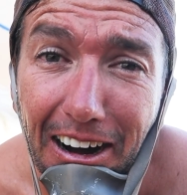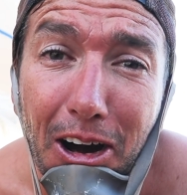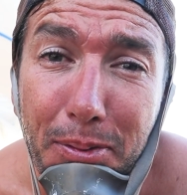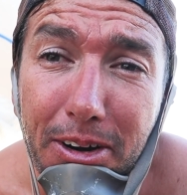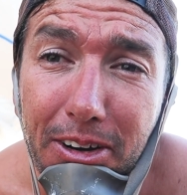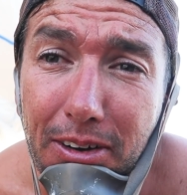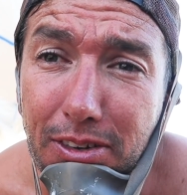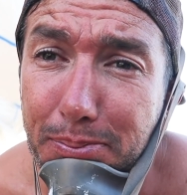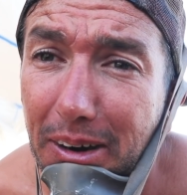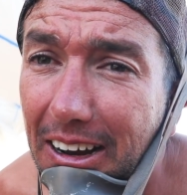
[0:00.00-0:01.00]
I hope I didn't
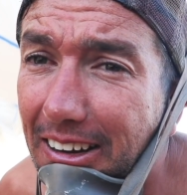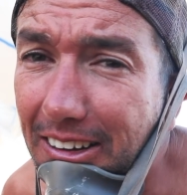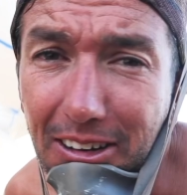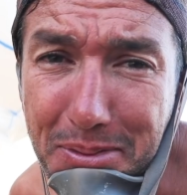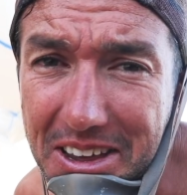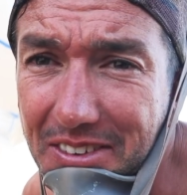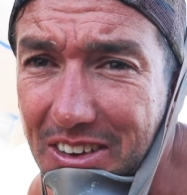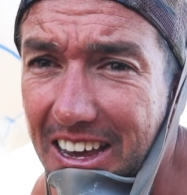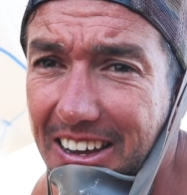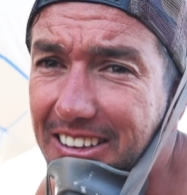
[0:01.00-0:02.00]
overspray it. I got to be
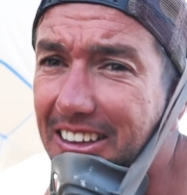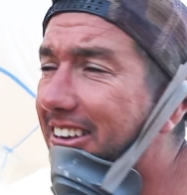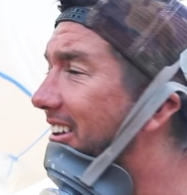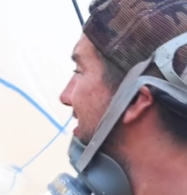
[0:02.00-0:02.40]
heavy-handed then.